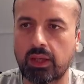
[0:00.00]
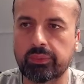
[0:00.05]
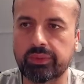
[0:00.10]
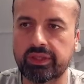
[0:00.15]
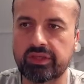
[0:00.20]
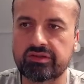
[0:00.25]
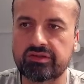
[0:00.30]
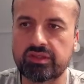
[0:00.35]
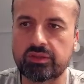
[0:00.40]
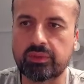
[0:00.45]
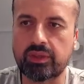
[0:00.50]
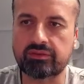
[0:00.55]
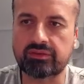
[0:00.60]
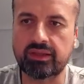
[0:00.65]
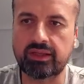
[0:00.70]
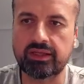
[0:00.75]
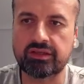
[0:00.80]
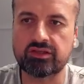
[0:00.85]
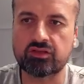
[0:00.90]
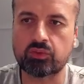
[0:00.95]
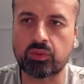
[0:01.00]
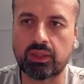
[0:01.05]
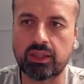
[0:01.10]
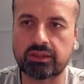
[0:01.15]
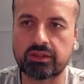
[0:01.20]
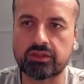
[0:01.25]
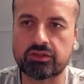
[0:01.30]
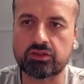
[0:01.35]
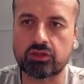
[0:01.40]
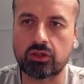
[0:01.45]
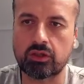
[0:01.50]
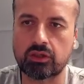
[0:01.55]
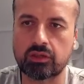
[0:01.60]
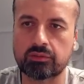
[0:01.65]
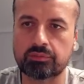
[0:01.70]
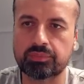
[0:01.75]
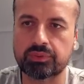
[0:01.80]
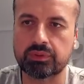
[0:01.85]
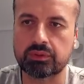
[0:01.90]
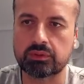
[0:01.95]
And we can see we have the latest one at the
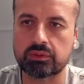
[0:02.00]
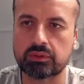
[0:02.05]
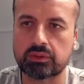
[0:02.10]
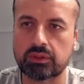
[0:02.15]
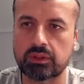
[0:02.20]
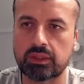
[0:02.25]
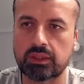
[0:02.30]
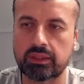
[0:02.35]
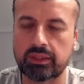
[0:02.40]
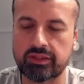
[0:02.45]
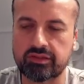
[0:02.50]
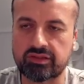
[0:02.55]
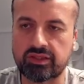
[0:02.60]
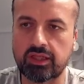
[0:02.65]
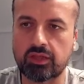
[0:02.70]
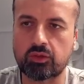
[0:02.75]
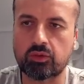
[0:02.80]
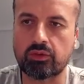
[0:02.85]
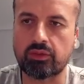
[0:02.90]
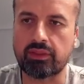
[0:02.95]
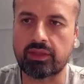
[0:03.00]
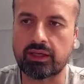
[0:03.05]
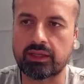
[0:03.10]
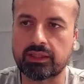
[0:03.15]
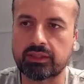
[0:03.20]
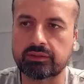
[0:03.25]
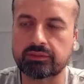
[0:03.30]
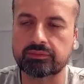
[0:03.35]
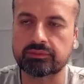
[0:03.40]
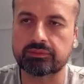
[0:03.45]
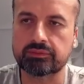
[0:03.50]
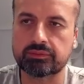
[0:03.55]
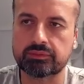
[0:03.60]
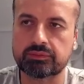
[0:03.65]
top. Let's click on that